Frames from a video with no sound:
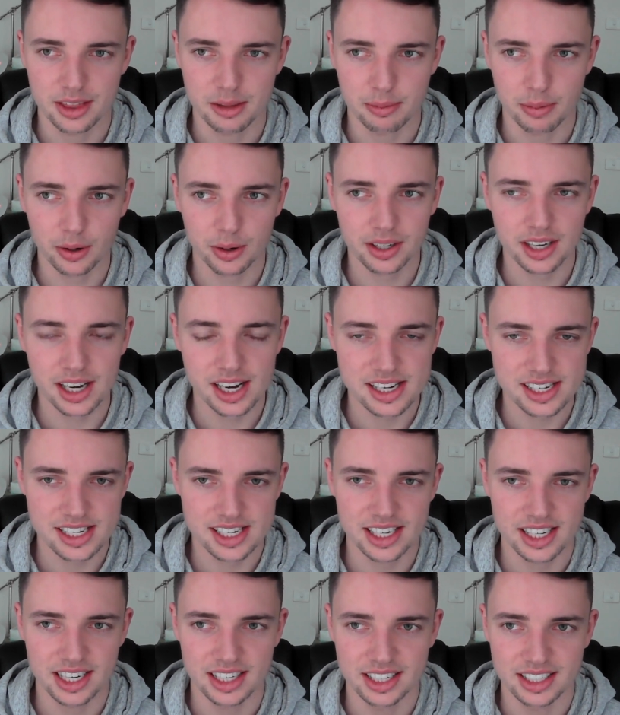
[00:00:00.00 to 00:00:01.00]
The
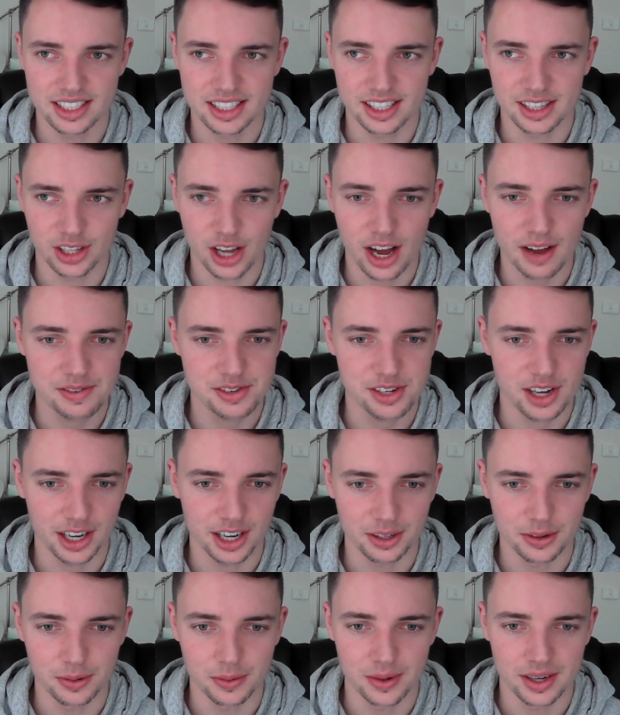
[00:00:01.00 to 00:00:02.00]
podcasting life
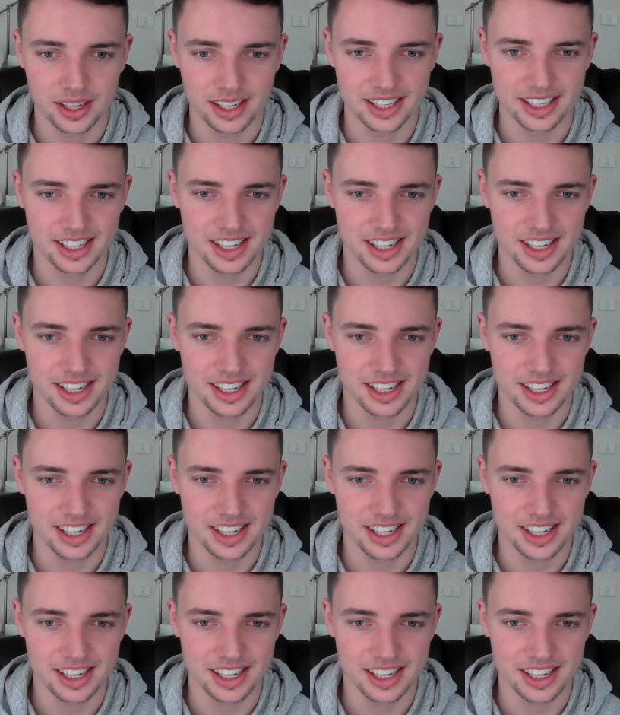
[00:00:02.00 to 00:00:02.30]
cycle